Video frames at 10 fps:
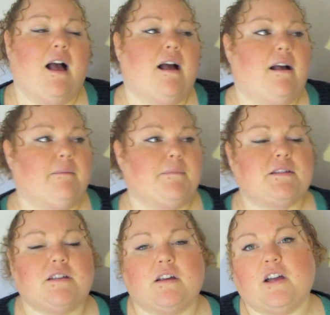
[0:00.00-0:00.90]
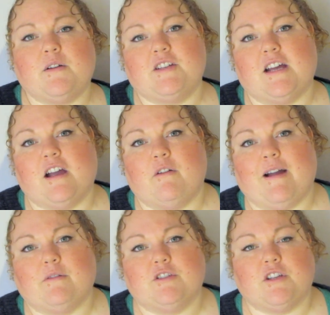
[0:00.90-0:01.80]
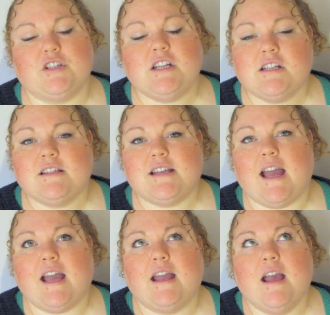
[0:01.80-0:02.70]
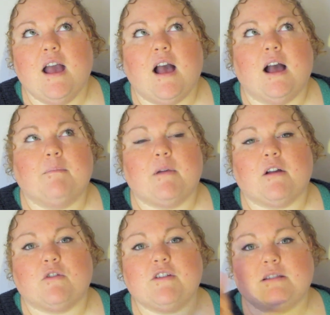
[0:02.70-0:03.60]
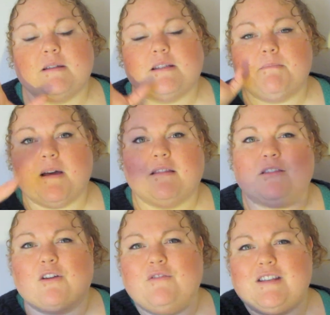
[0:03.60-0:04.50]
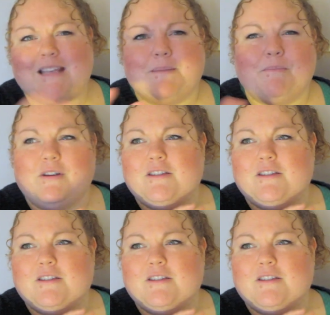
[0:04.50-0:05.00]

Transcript: So go and check her out. So she does a it's a month of December.